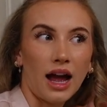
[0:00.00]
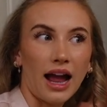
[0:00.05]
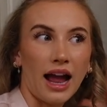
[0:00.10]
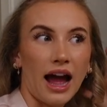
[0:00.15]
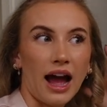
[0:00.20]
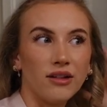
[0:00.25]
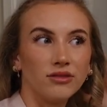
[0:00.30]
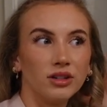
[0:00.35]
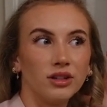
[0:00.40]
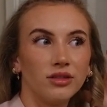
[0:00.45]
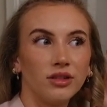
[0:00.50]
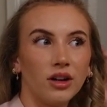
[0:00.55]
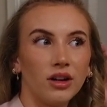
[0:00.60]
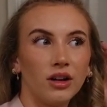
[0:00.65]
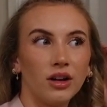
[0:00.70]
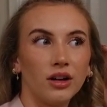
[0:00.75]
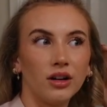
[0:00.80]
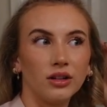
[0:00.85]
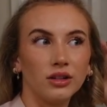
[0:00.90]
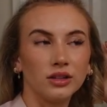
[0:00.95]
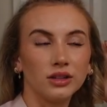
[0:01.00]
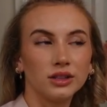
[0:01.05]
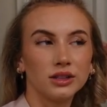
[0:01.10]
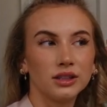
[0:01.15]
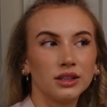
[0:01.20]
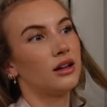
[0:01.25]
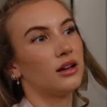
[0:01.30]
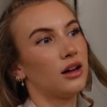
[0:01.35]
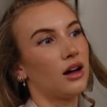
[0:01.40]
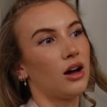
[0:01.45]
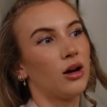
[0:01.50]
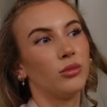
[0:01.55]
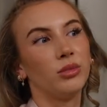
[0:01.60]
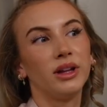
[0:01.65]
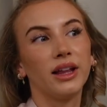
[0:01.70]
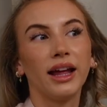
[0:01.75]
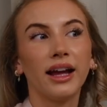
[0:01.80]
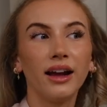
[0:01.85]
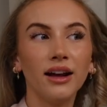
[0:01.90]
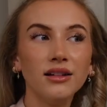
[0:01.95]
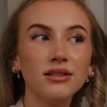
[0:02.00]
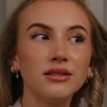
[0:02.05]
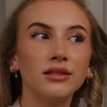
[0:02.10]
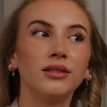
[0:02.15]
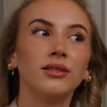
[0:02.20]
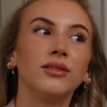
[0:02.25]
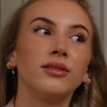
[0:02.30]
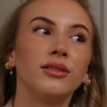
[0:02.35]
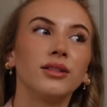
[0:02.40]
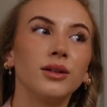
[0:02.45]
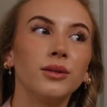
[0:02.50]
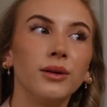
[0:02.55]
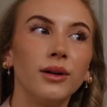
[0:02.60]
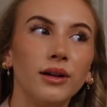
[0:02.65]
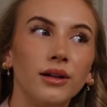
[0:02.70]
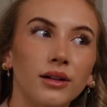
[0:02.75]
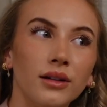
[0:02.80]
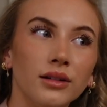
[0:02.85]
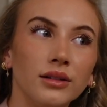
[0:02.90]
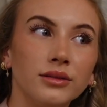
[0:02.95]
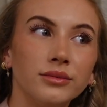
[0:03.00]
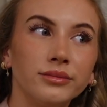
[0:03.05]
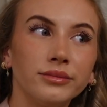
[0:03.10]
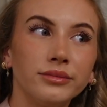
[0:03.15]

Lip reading: I have the photos, I'll be like, oh, go on.